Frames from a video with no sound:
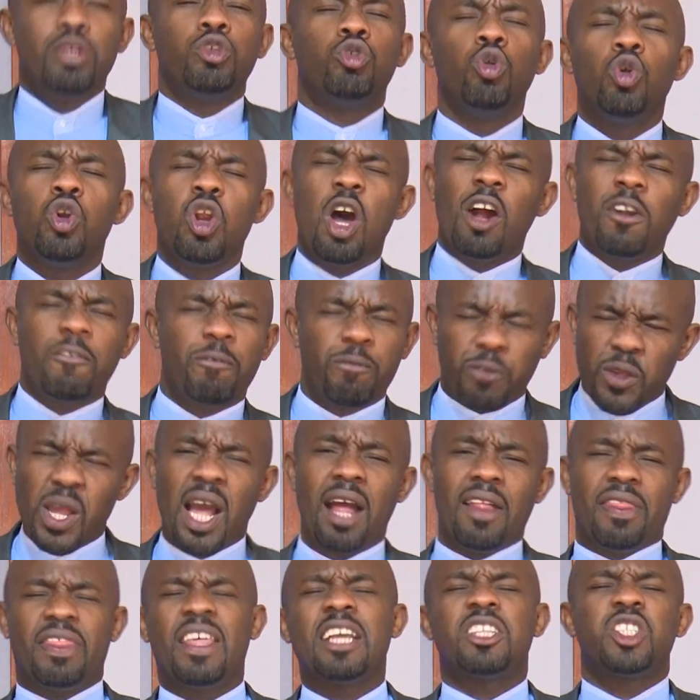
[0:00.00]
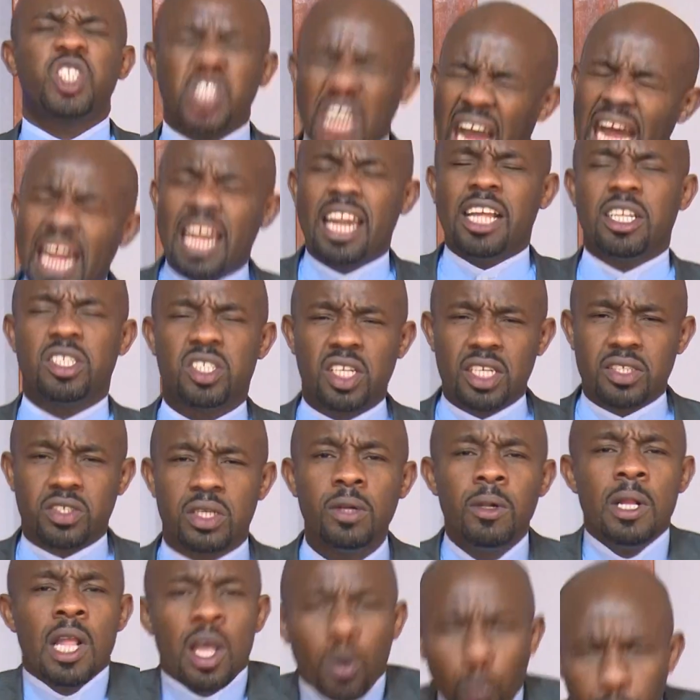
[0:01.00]
do not fear the challenges.
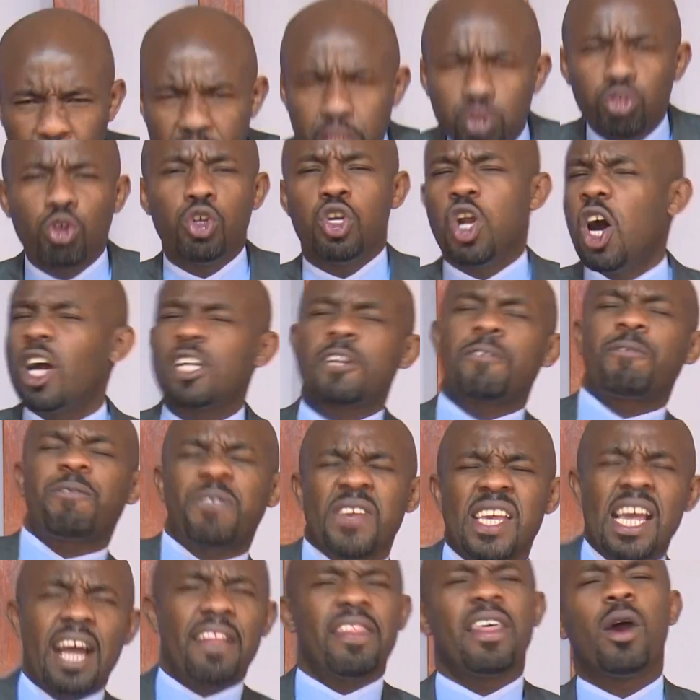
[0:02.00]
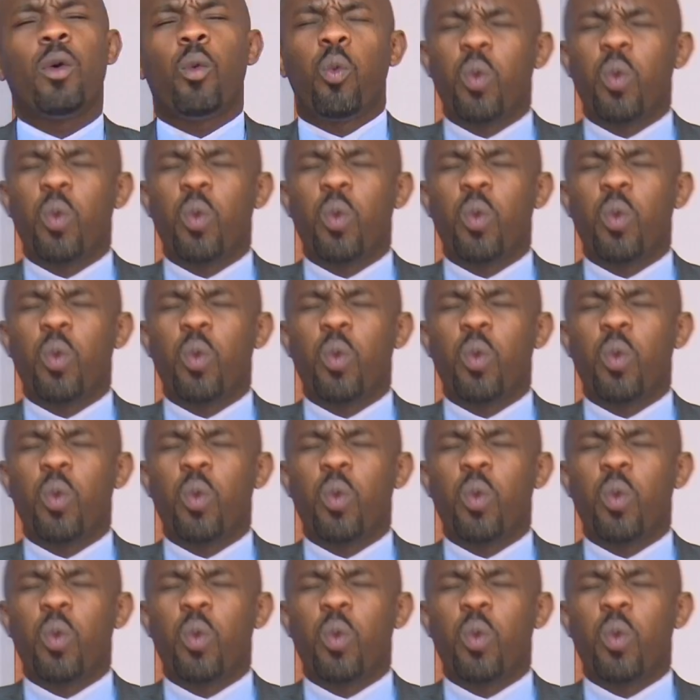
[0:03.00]
We do not fear the